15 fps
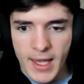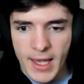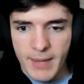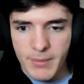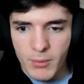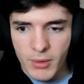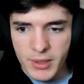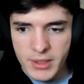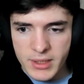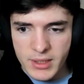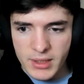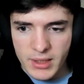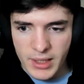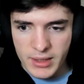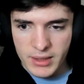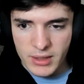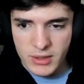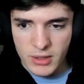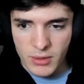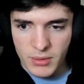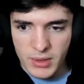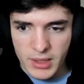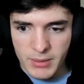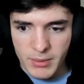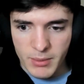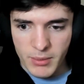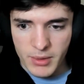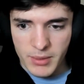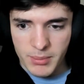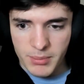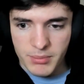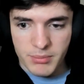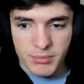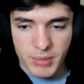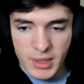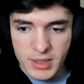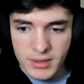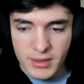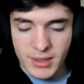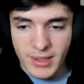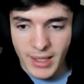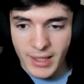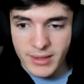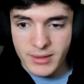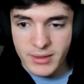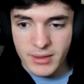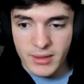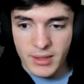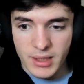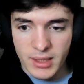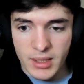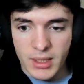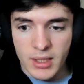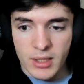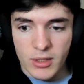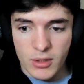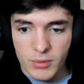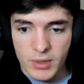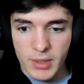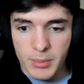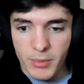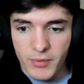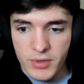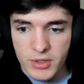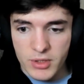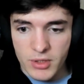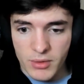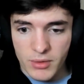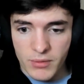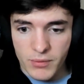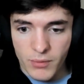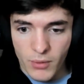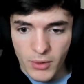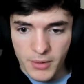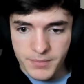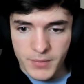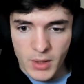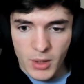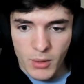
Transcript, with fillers: and we want to select a token that we want to basically get the liquidity provision token for.